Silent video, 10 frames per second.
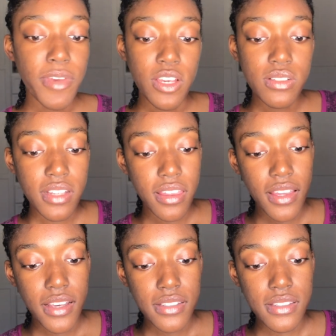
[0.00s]
be using
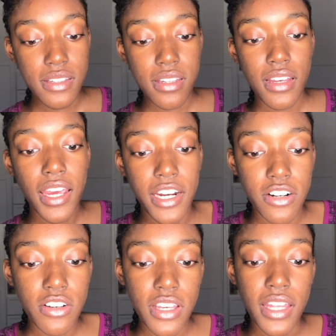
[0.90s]
this hair
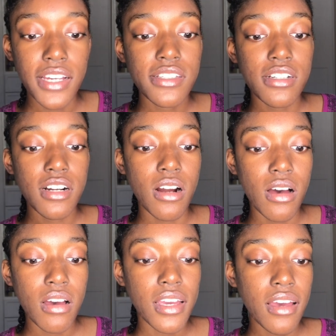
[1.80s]
growth elixir
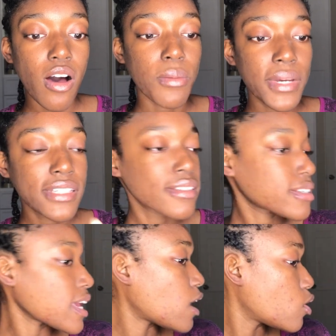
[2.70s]
on my
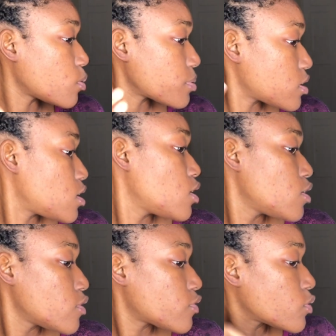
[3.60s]
scalp
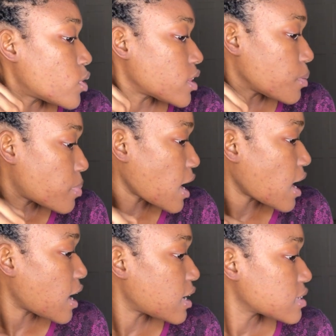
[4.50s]
for the
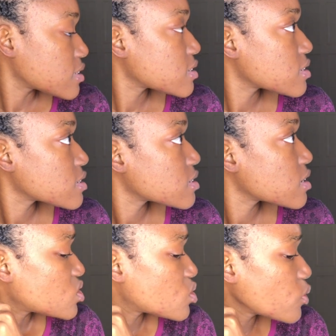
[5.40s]
past
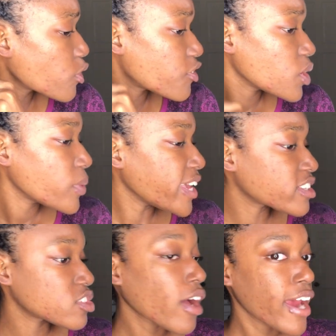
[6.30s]
2-3
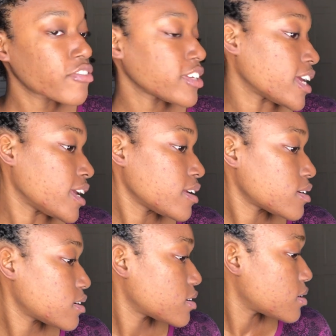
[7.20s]
weeks, not every night,
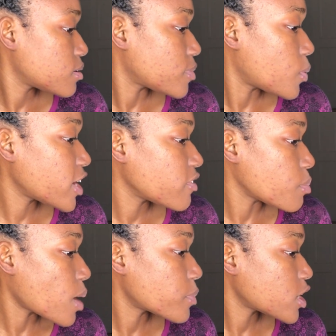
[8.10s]
but when I
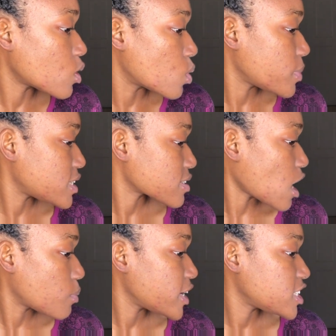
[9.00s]
remember, or when my
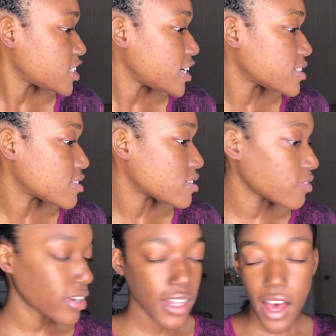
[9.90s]
scalp itches and
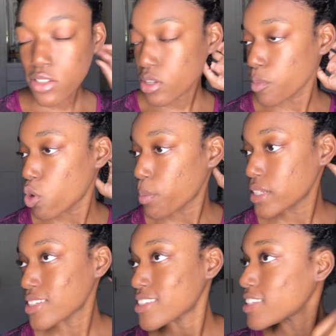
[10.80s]
stuff like that. So I'm
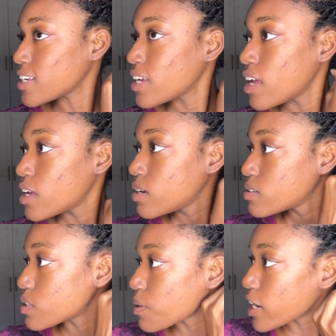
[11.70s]
hoping to see
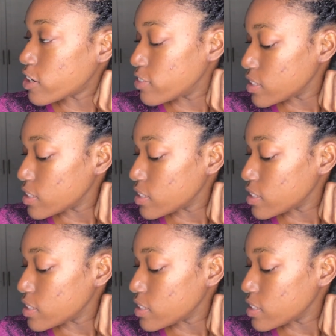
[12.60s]
some kind of